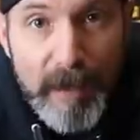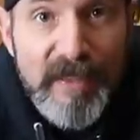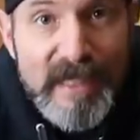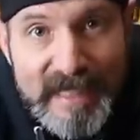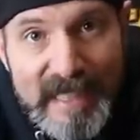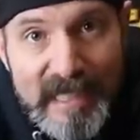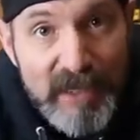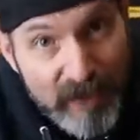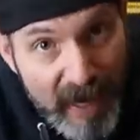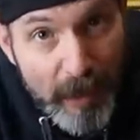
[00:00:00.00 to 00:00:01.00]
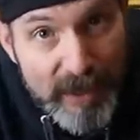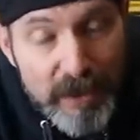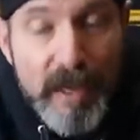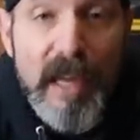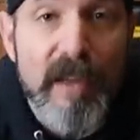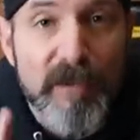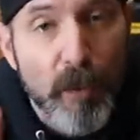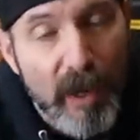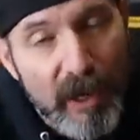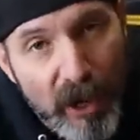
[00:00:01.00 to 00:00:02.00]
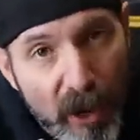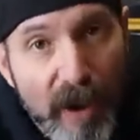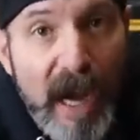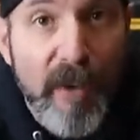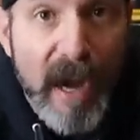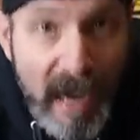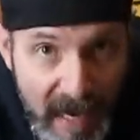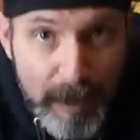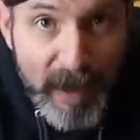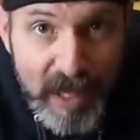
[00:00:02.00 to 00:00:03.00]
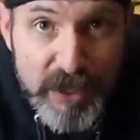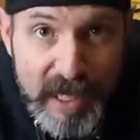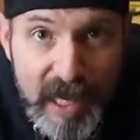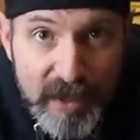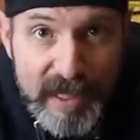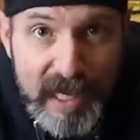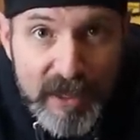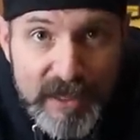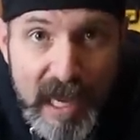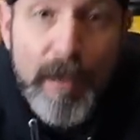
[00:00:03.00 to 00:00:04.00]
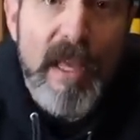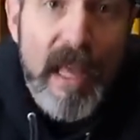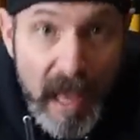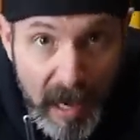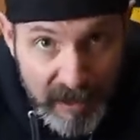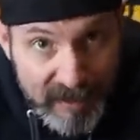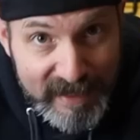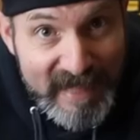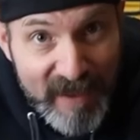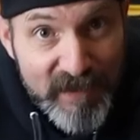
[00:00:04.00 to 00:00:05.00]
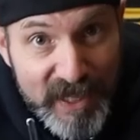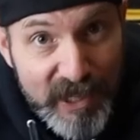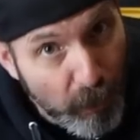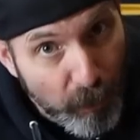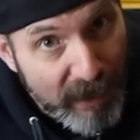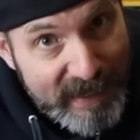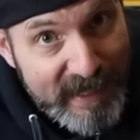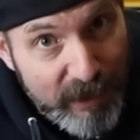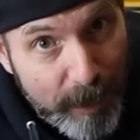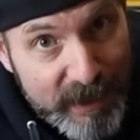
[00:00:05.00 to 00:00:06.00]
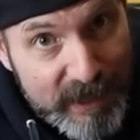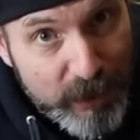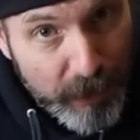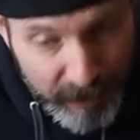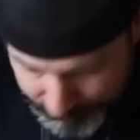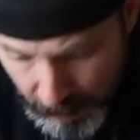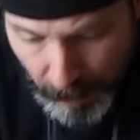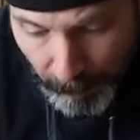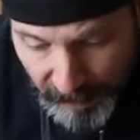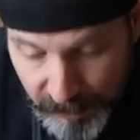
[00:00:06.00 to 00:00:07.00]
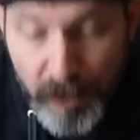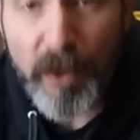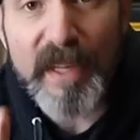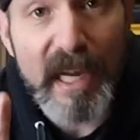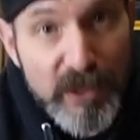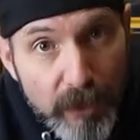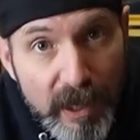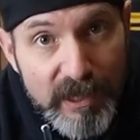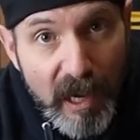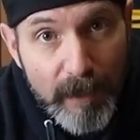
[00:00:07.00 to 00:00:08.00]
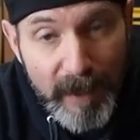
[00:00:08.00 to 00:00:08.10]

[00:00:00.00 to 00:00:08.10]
about the details of how I do that. If you wanna know how I polish a concrete countertop, I'm gonna link that video right here up in this corner. But the one thing I do wanna talk